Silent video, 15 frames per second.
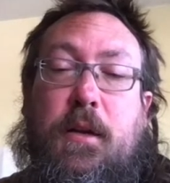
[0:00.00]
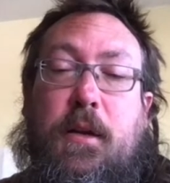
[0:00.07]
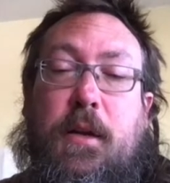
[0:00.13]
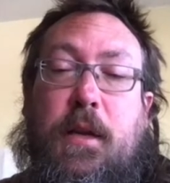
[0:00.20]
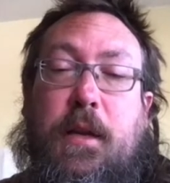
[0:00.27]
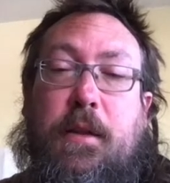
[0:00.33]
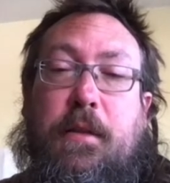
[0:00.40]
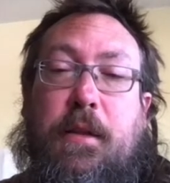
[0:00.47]

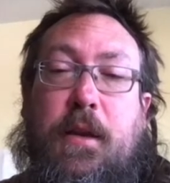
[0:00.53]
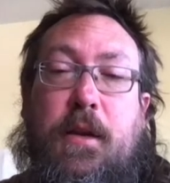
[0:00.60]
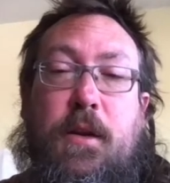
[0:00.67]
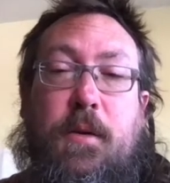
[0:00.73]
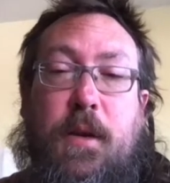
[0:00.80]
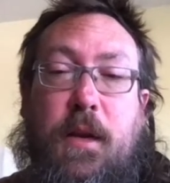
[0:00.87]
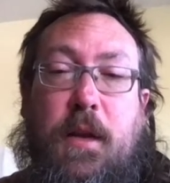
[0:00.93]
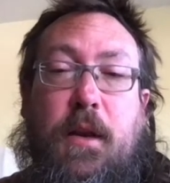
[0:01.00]
And then you
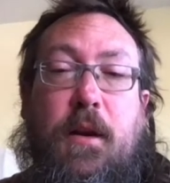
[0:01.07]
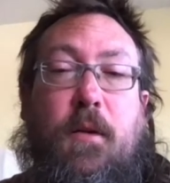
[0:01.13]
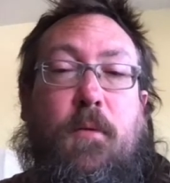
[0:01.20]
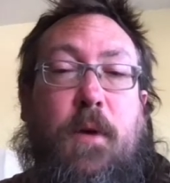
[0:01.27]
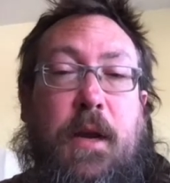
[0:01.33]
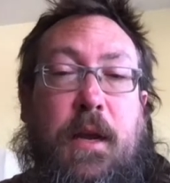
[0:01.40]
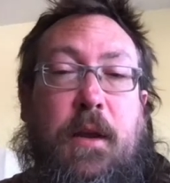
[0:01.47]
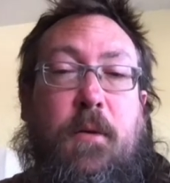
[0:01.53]
can get
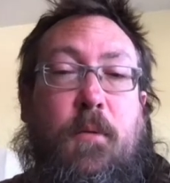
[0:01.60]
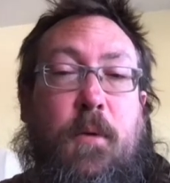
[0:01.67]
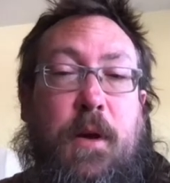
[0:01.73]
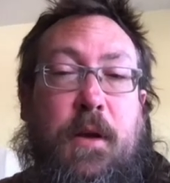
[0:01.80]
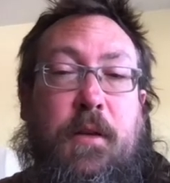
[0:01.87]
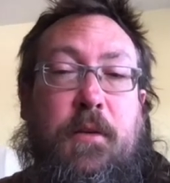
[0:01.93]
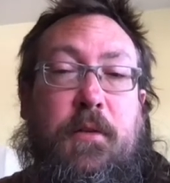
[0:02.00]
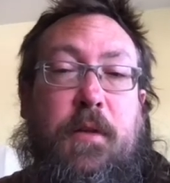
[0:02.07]
away
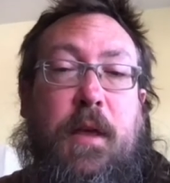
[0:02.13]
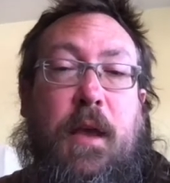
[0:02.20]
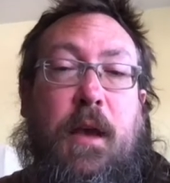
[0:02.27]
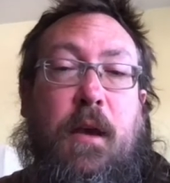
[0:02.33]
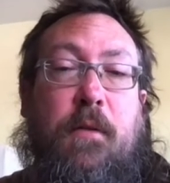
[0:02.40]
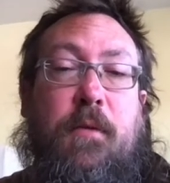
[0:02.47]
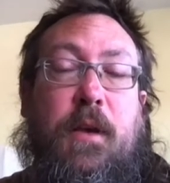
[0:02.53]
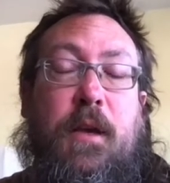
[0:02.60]
with
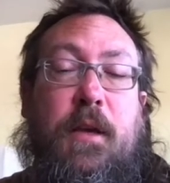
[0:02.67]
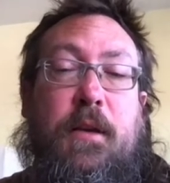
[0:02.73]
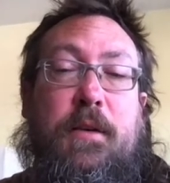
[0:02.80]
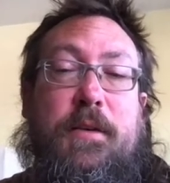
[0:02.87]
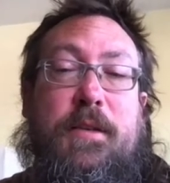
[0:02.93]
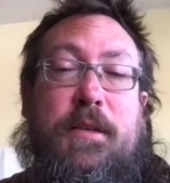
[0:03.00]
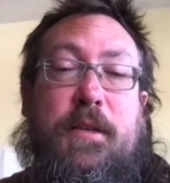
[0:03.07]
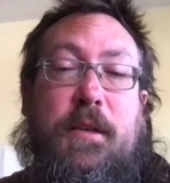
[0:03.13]
having
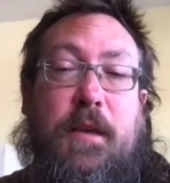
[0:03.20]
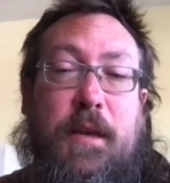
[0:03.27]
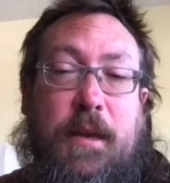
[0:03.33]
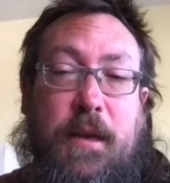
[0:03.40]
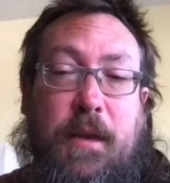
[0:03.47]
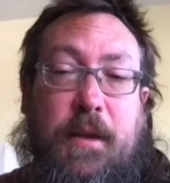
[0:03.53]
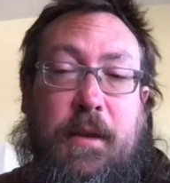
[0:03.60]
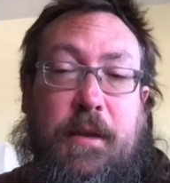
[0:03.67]

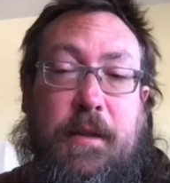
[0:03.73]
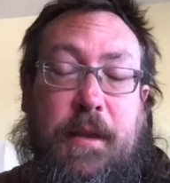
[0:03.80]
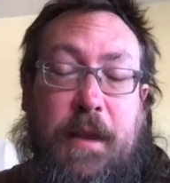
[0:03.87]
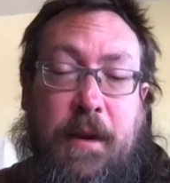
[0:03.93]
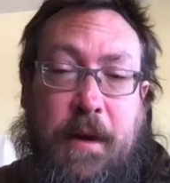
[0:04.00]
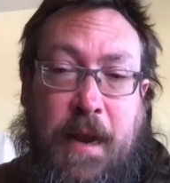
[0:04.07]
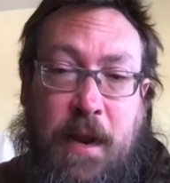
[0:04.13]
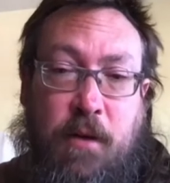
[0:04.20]

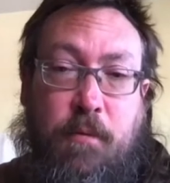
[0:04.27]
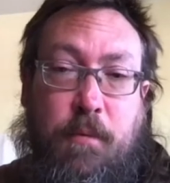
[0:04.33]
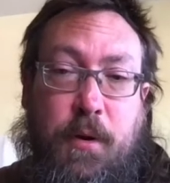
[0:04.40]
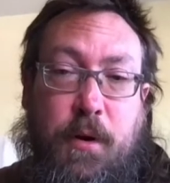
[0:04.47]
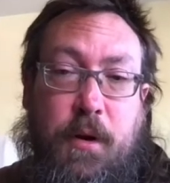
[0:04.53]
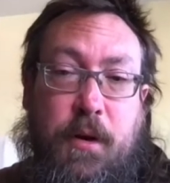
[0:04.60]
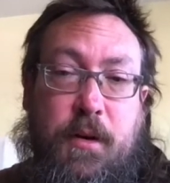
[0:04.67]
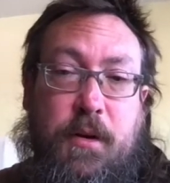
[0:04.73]
an
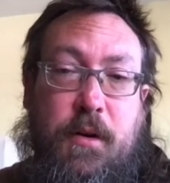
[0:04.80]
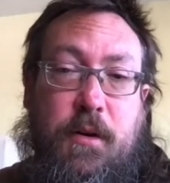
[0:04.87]
output